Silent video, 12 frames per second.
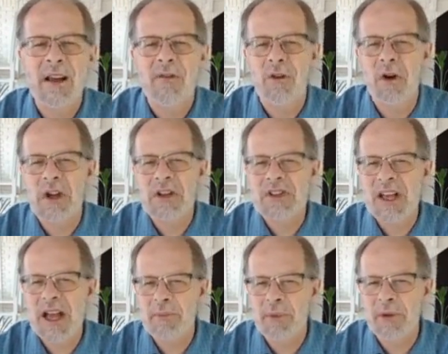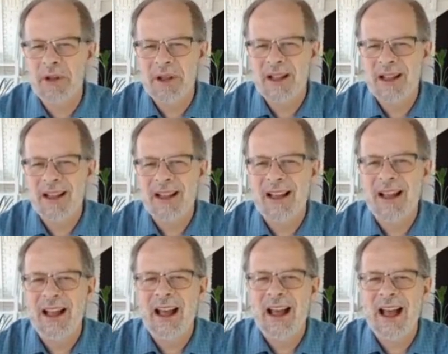For example,
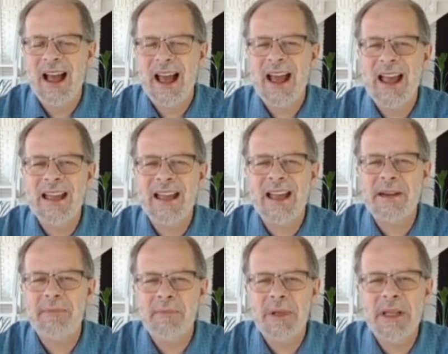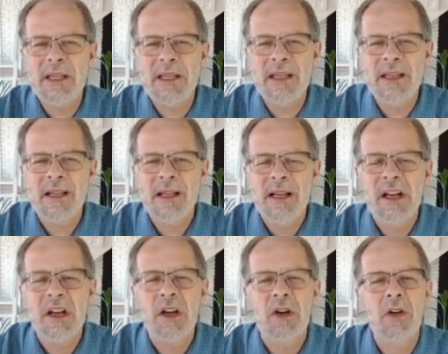A and B
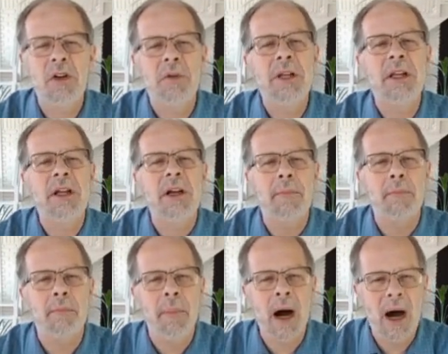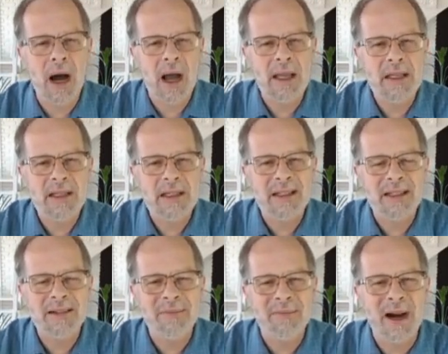could be combined
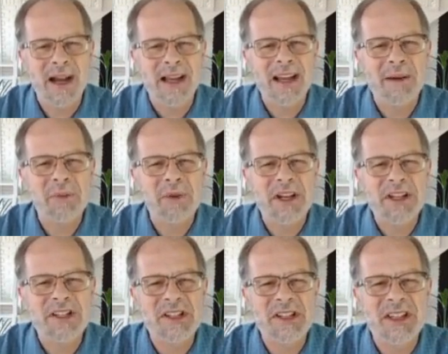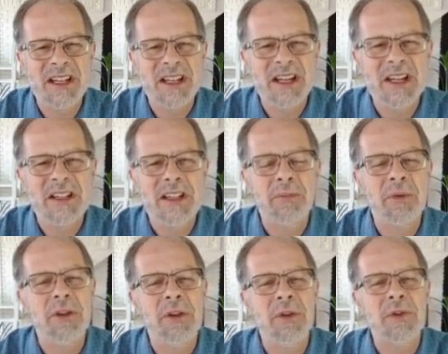by an operation to
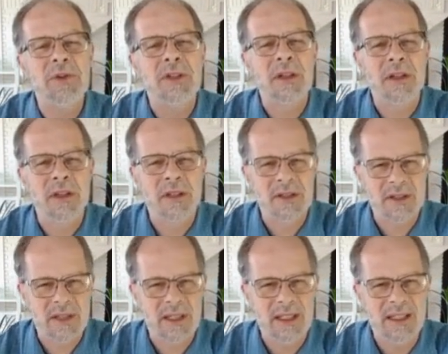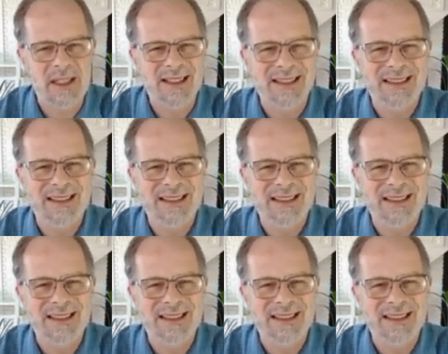produce C.